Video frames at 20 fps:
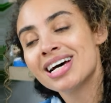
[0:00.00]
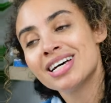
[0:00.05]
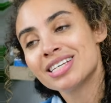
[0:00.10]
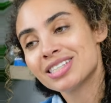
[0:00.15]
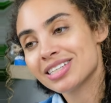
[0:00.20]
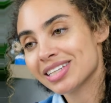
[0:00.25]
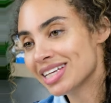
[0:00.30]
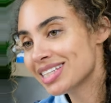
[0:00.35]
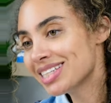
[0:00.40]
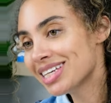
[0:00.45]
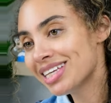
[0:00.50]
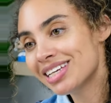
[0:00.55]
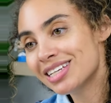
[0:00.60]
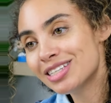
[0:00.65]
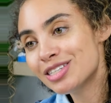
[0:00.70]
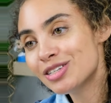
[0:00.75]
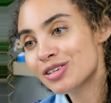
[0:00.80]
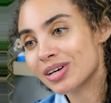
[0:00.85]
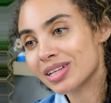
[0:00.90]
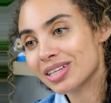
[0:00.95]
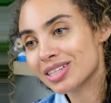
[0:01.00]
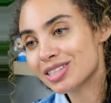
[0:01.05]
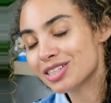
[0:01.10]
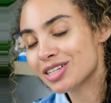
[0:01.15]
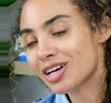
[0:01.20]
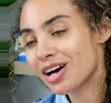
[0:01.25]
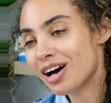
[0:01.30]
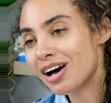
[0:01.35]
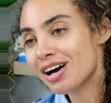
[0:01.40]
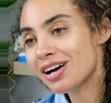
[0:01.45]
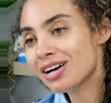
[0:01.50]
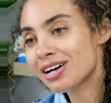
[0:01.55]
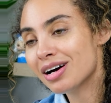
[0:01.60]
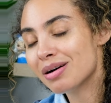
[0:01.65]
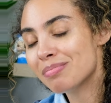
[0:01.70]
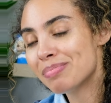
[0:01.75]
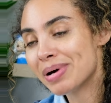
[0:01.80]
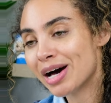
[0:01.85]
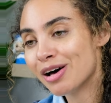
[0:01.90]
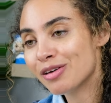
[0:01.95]
So let's get into it. Let's talk
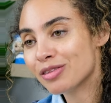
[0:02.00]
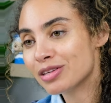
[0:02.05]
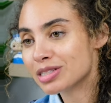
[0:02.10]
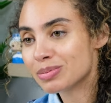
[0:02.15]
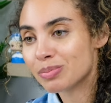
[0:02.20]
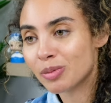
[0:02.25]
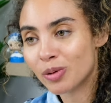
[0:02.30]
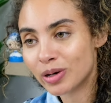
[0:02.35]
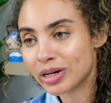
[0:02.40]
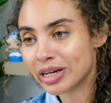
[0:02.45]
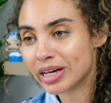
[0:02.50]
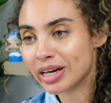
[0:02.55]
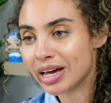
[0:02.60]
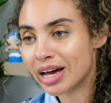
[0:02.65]
about this morning.